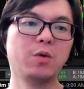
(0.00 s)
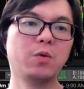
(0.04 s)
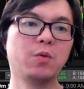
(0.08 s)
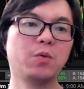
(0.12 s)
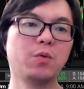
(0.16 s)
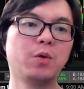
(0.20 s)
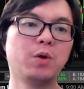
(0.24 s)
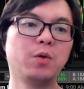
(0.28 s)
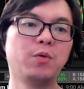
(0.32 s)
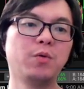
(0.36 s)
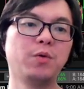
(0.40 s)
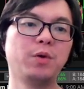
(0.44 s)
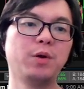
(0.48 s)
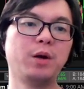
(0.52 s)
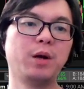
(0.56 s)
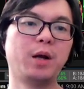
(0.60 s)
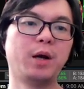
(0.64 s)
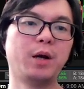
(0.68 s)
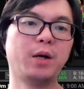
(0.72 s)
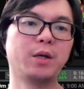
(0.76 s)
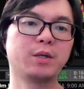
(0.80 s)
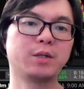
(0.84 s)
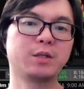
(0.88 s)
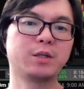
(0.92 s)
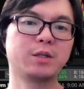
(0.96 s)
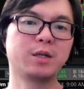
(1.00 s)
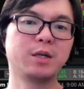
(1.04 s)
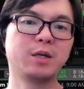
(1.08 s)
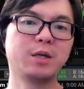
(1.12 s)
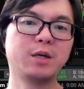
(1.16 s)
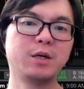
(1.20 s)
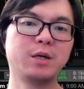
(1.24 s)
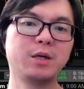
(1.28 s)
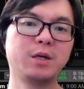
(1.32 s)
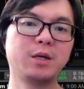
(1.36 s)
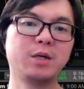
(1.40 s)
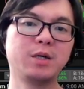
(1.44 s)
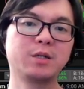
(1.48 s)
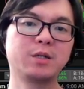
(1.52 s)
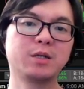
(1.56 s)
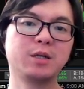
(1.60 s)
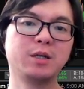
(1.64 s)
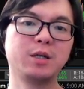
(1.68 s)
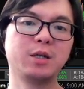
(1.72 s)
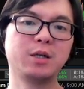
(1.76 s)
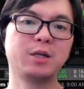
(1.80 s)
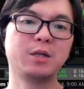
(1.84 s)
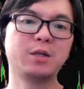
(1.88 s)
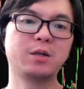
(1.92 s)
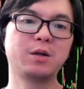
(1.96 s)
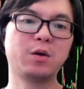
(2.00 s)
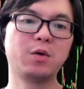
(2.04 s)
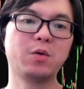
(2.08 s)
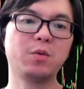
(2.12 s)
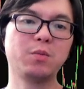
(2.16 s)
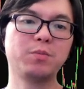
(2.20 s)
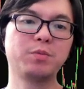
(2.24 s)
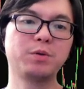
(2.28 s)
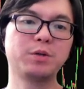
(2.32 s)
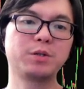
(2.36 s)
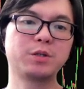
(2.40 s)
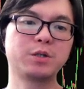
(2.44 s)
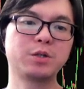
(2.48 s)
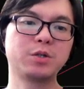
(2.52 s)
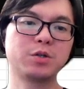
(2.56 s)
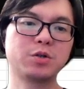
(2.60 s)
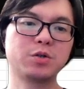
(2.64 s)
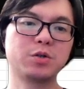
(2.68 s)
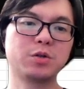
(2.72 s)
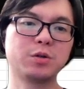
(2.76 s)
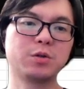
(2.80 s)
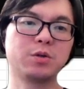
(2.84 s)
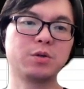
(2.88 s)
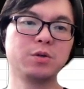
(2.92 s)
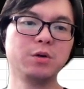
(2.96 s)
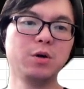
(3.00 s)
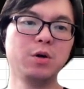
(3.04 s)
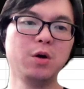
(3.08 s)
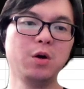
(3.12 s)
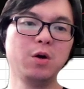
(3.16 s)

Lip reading: we realize there is another long position